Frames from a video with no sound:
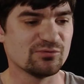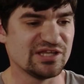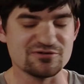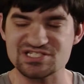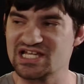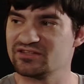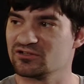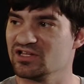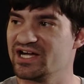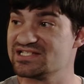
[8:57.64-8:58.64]
of when they were saying
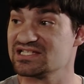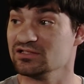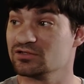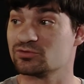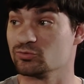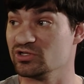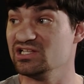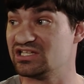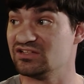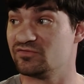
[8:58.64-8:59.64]
their lines, they looked
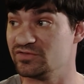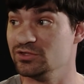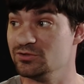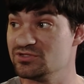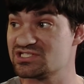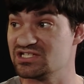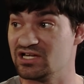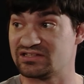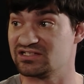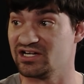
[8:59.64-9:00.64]
really confused
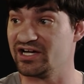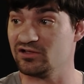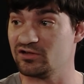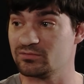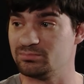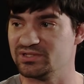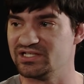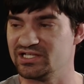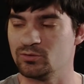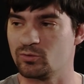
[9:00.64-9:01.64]
at the dialogue,
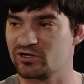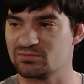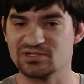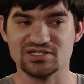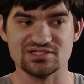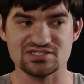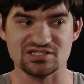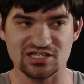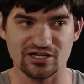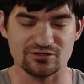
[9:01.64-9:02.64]
but it worked because
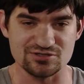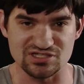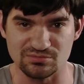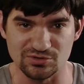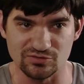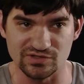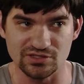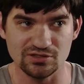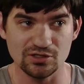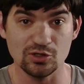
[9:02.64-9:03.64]
the characters in the
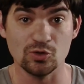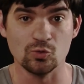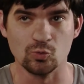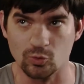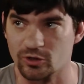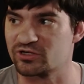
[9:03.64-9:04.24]
movie were